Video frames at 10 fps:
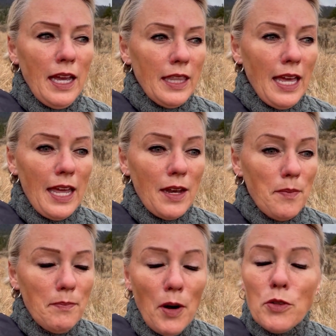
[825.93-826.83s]
that
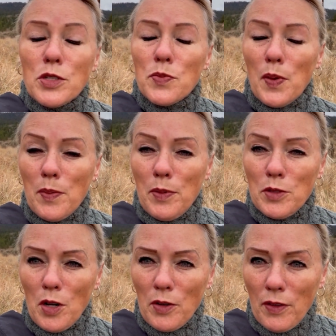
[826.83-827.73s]
most people
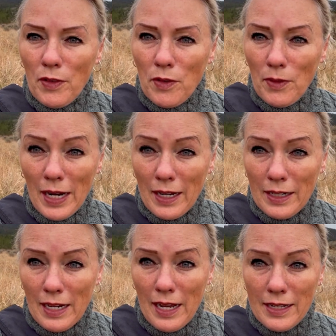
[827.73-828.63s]
don't even
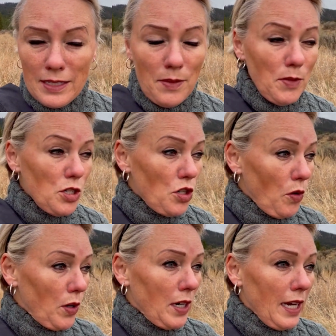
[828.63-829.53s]
recognize the
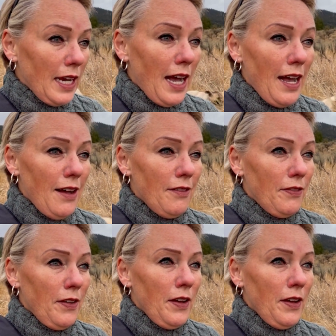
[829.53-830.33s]
majority of